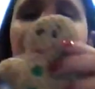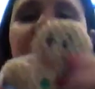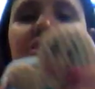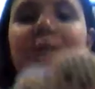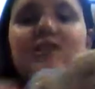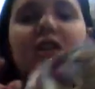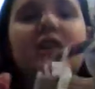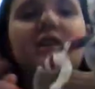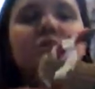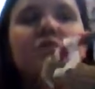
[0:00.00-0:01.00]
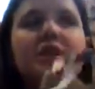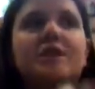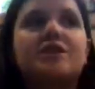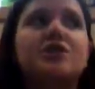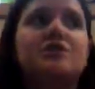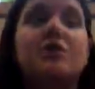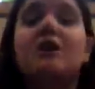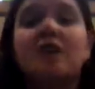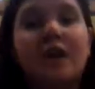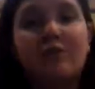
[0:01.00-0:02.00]
So my dog is more into
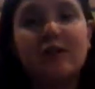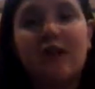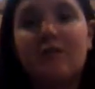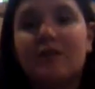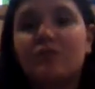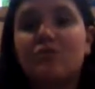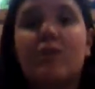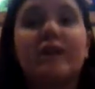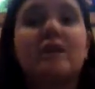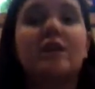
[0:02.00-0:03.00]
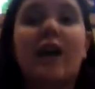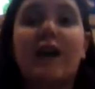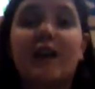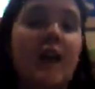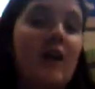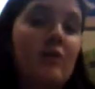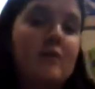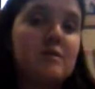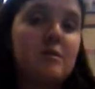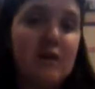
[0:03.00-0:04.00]
tug war now because when I
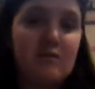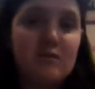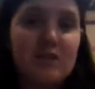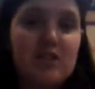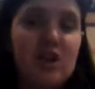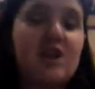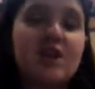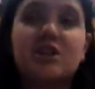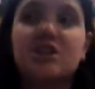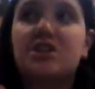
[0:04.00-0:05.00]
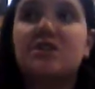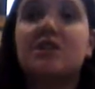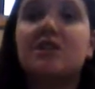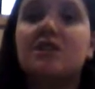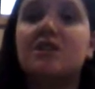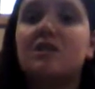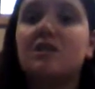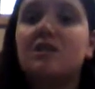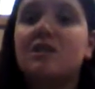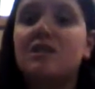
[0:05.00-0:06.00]
was pregnant with my daughter, she
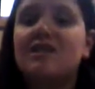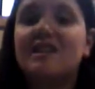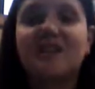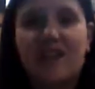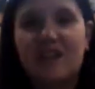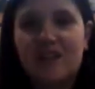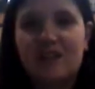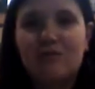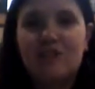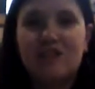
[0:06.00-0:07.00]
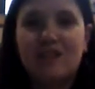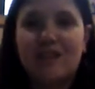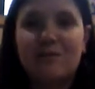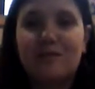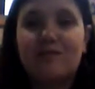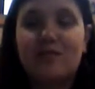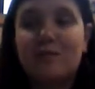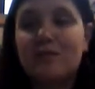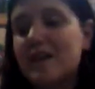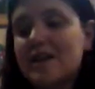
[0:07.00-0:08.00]
didn't like tug war. She liked to be
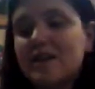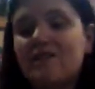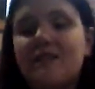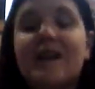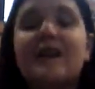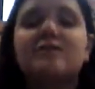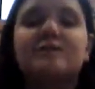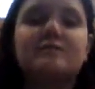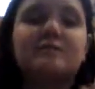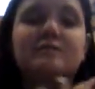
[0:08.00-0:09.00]
really protective. Now